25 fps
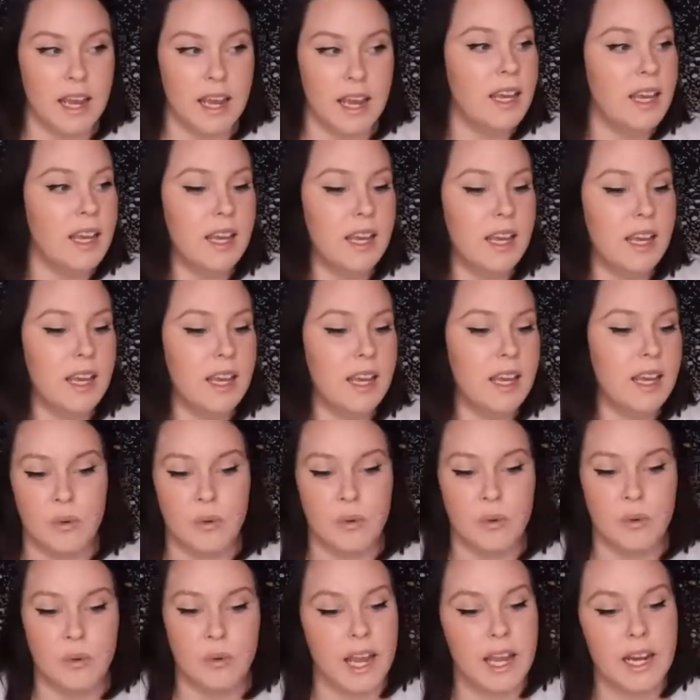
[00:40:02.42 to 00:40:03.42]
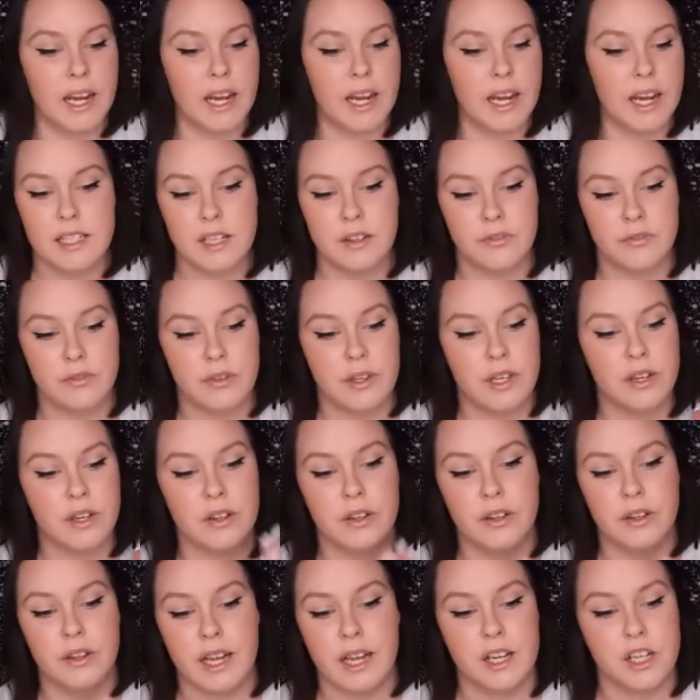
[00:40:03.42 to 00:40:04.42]
Katie, and I don't want Katie to
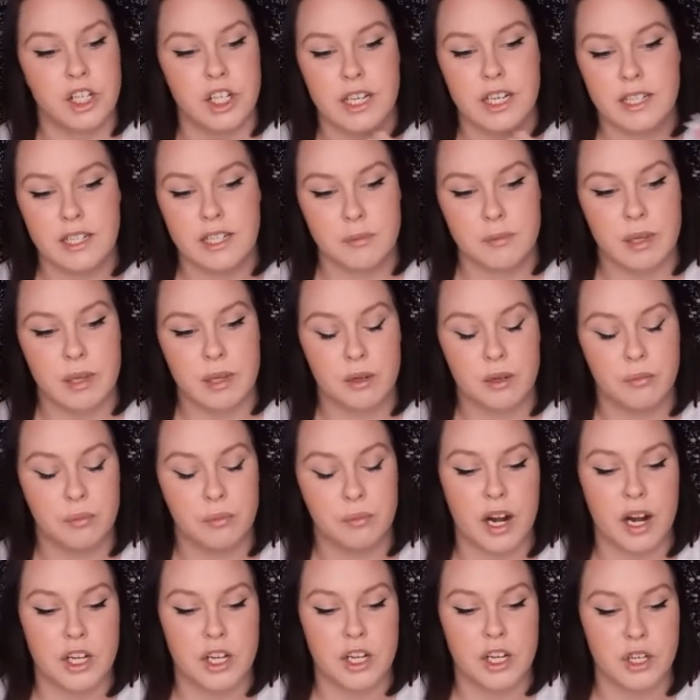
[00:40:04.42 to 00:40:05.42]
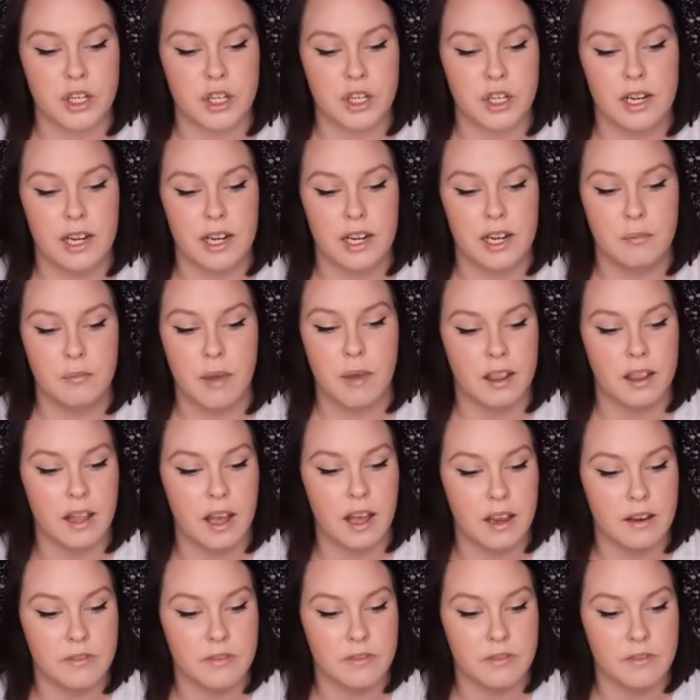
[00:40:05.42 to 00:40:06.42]
feel that she is being pressured in my
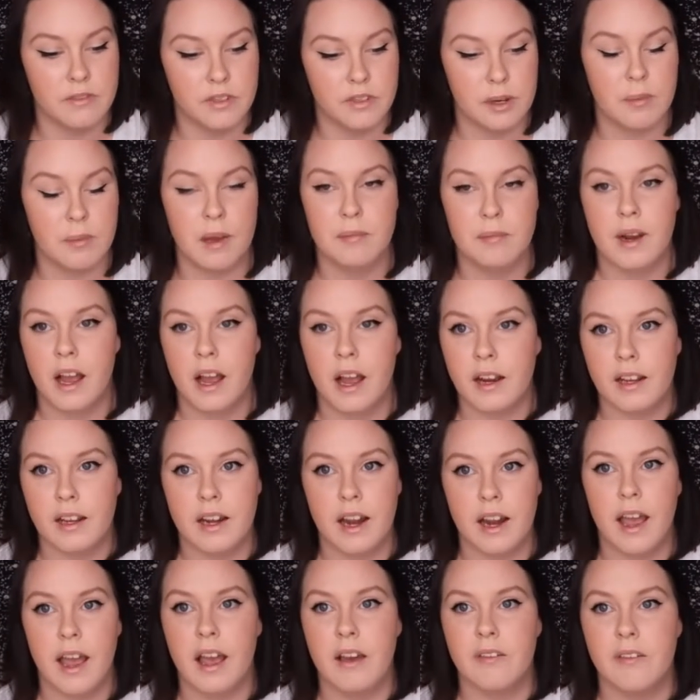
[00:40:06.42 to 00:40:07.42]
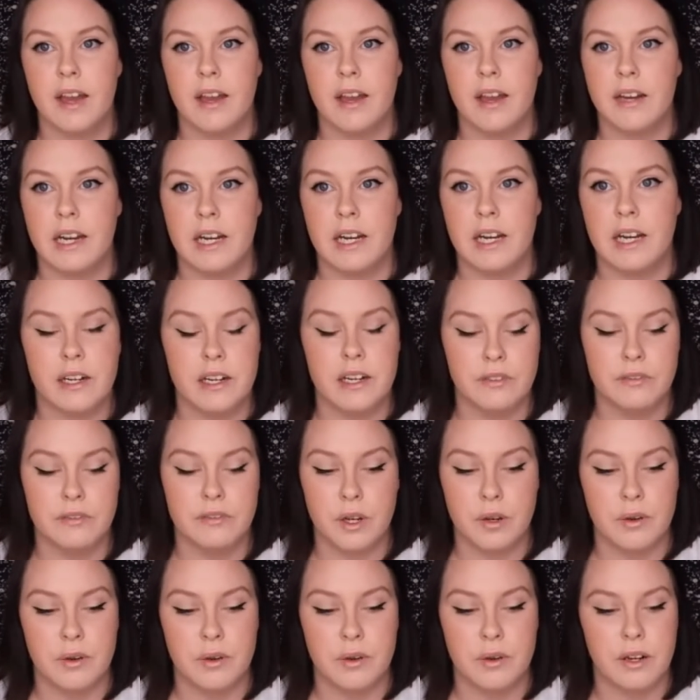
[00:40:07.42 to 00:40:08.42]
live stream. I'm not going to have that
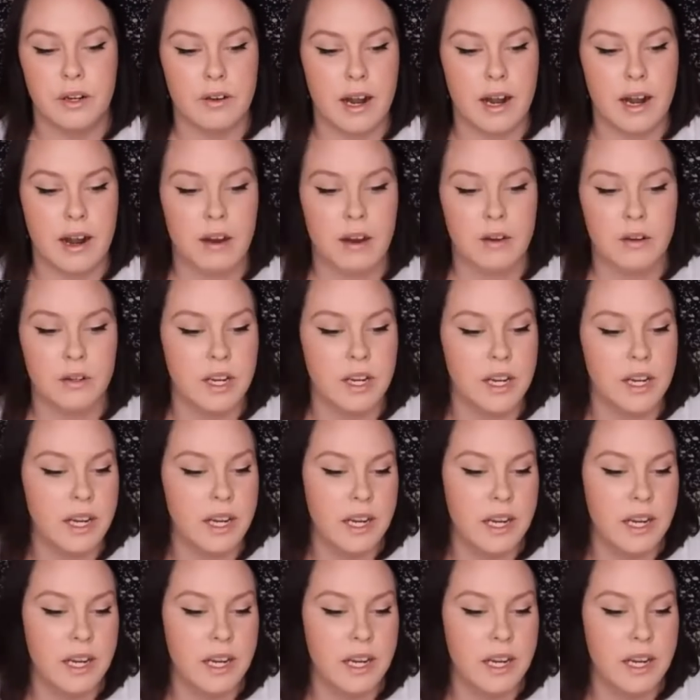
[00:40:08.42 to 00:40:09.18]
narrative going around.